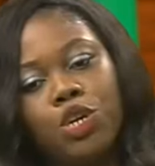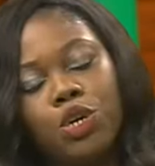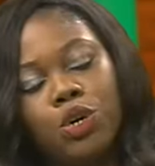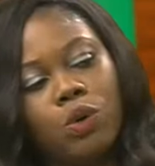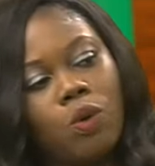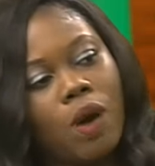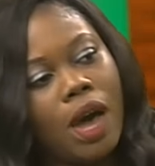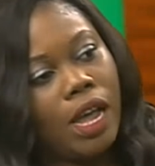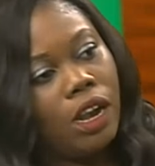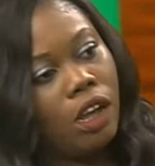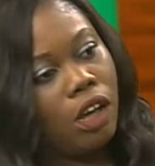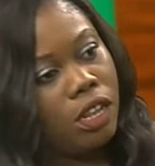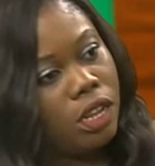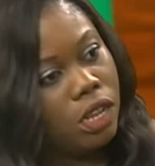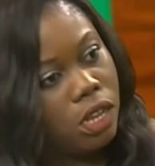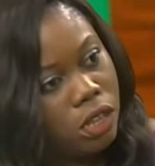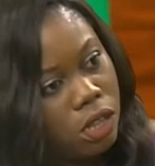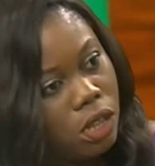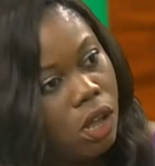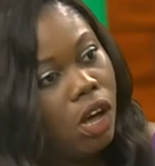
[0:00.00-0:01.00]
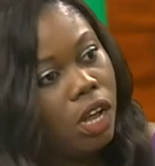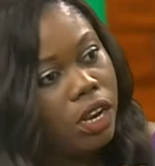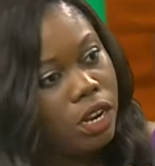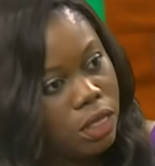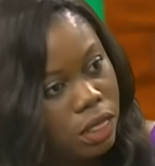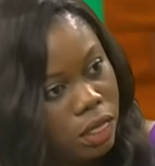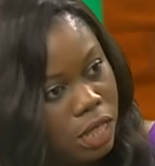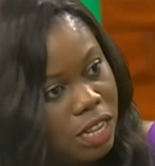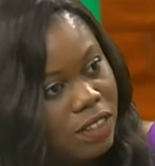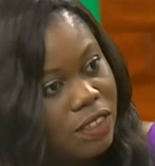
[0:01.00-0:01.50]
know, and other
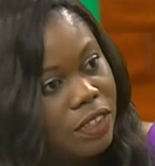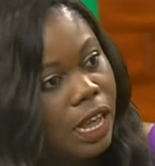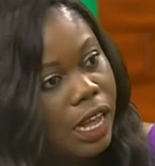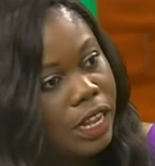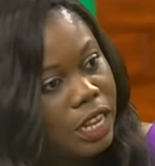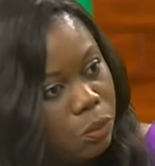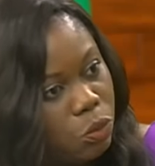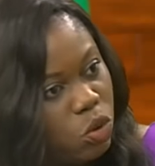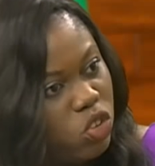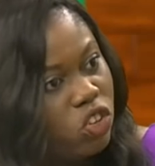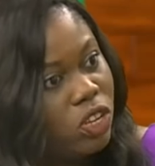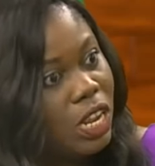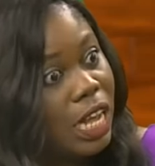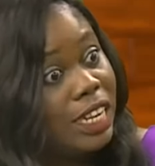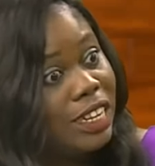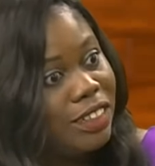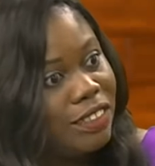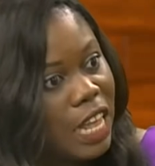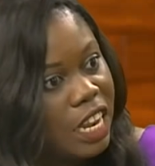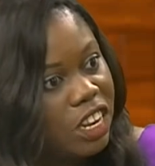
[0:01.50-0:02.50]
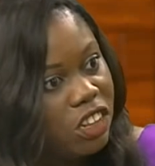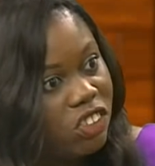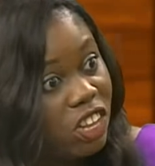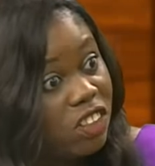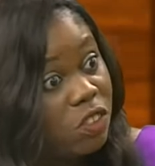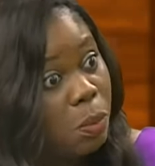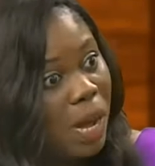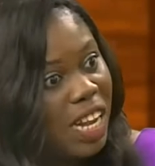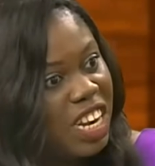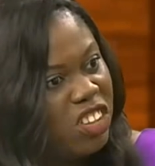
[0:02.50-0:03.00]
things, that emotional
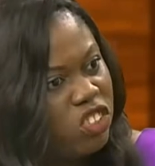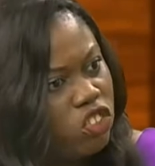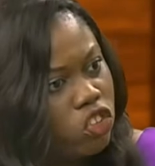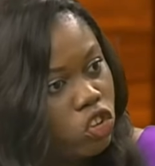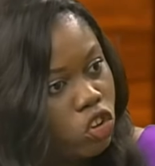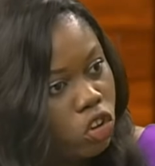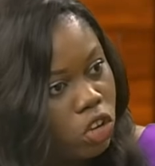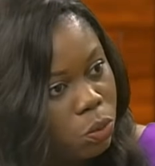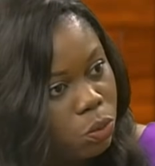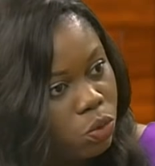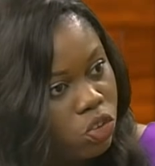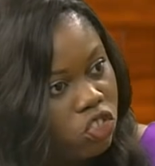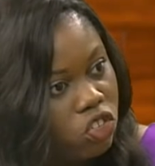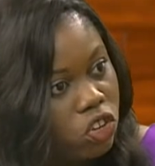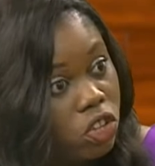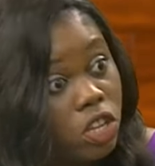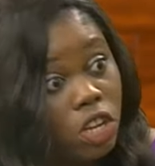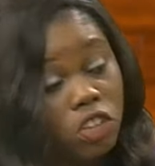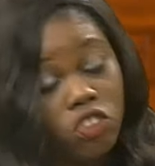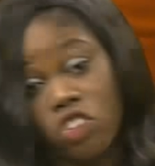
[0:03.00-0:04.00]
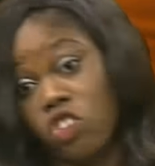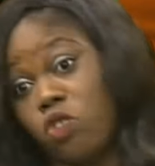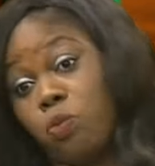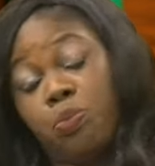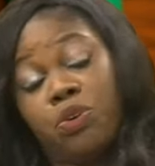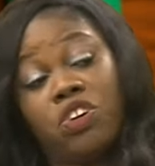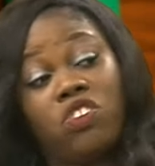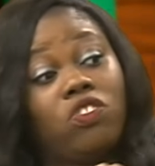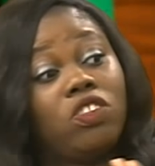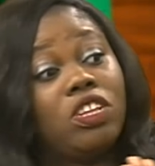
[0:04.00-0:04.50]
intelligence, managing your emotion, not just
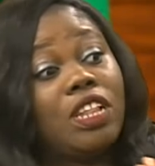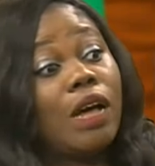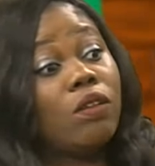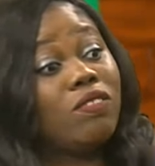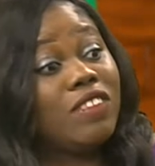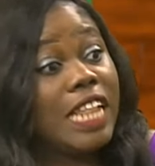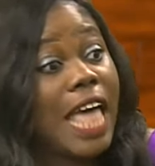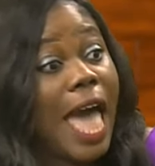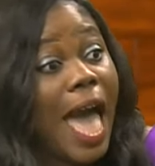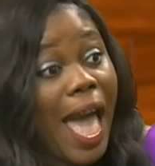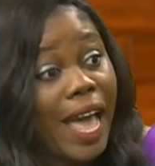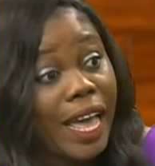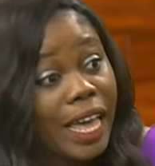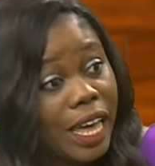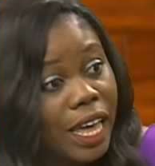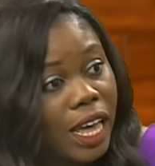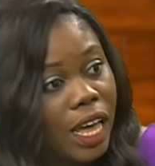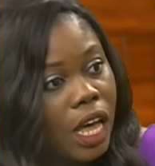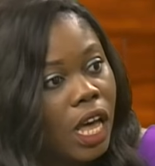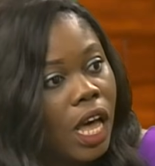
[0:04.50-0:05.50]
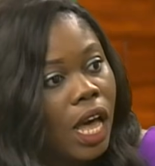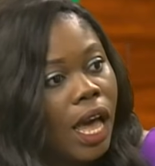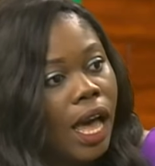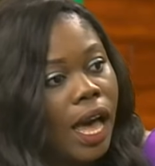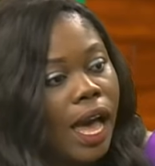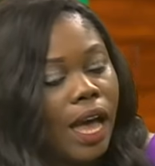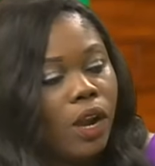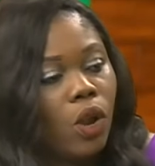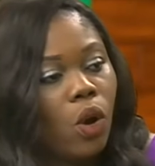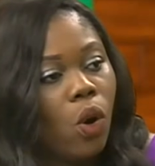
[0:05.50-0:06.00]
bursting out in anger
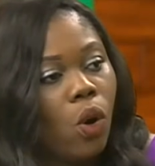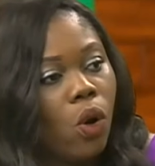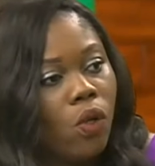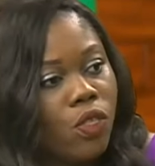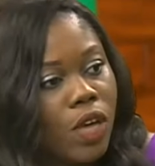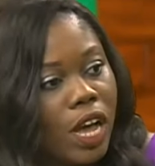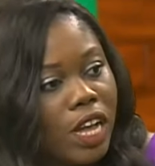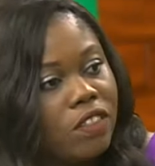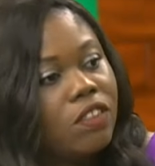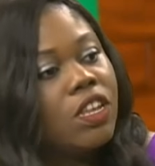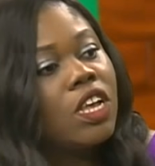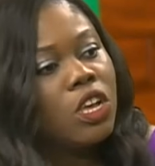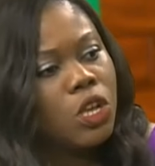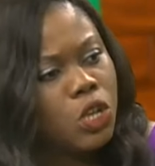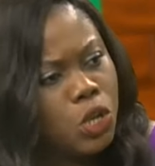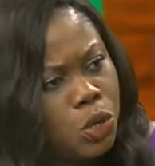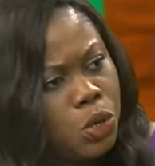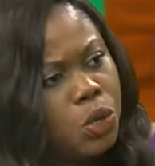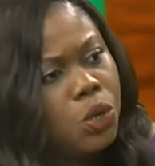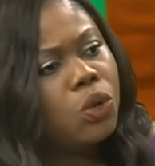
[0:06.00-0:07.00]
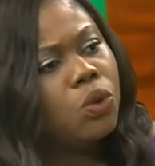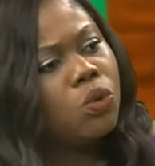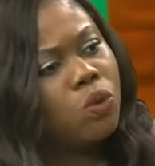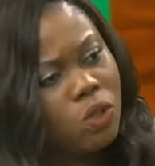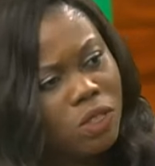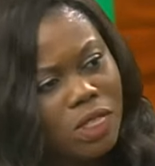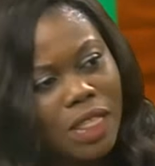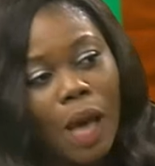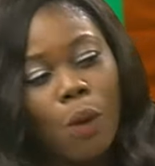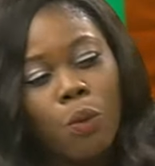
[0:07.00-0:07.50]
and all that, you know.
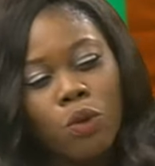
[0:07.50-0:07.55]
That